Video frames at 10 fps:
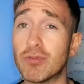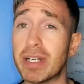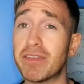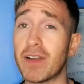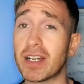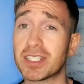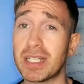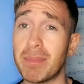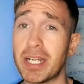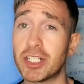reflux
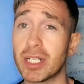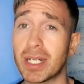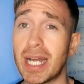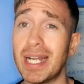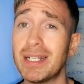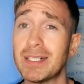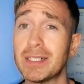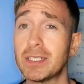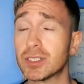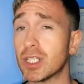damage, okay?
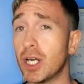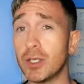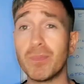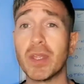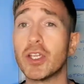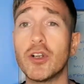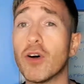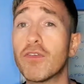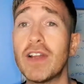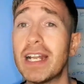So you're
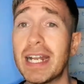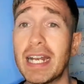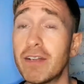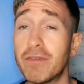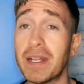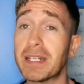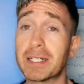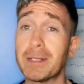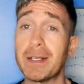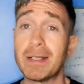not feeling anything
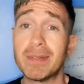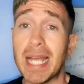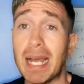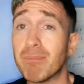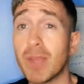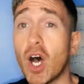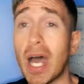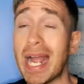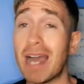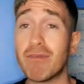that
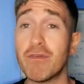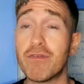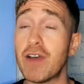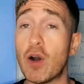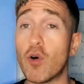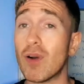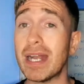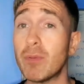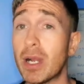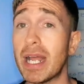I haven't felt or
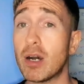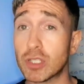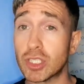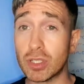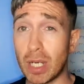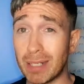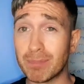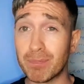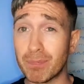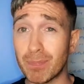anyone else. Like,
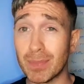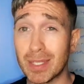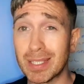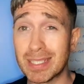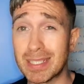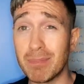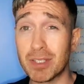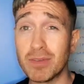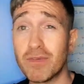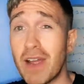
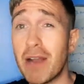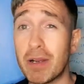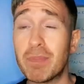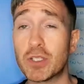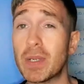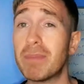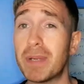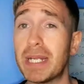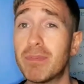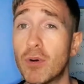symptoms vary between
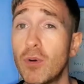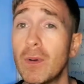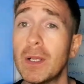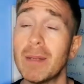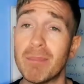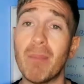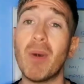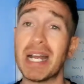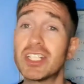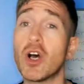people, but
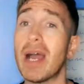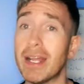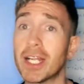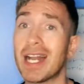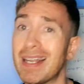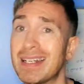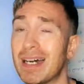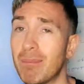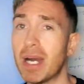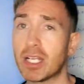my diet cleared
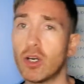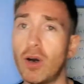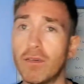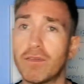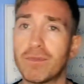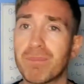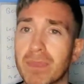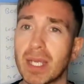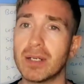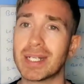up my cough,
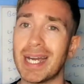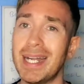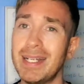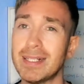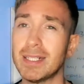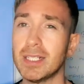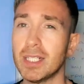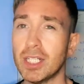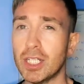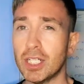okay?
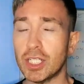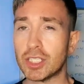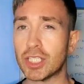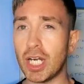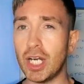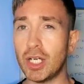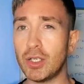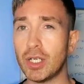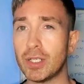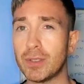So